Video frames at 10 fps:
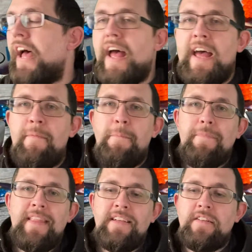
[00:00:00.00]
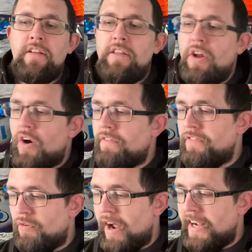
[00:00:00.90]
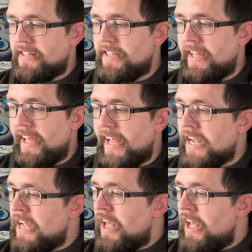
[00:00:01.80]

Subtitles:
There's a lot of variety here.